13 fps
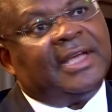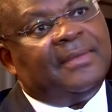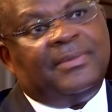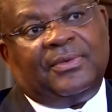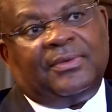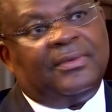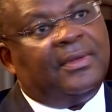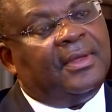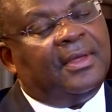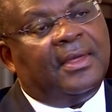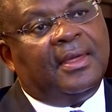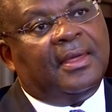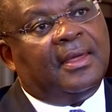times.
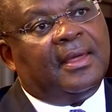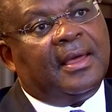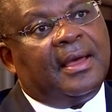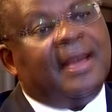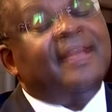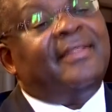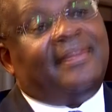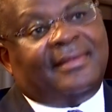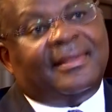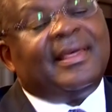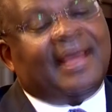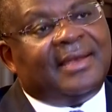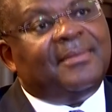Yeah, and
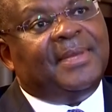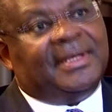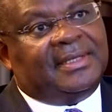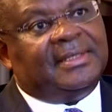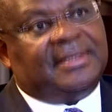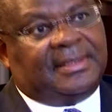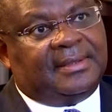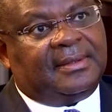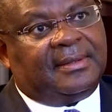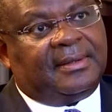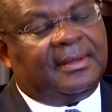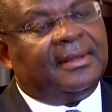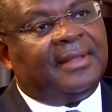they admitted
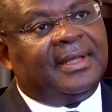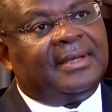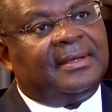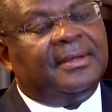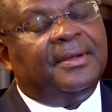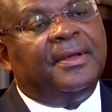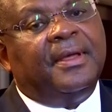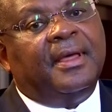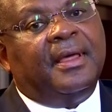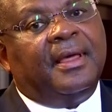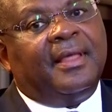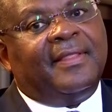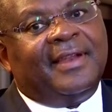that
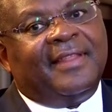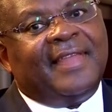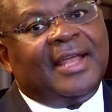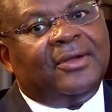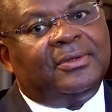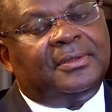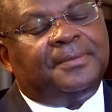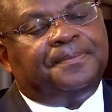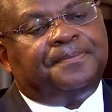really they are not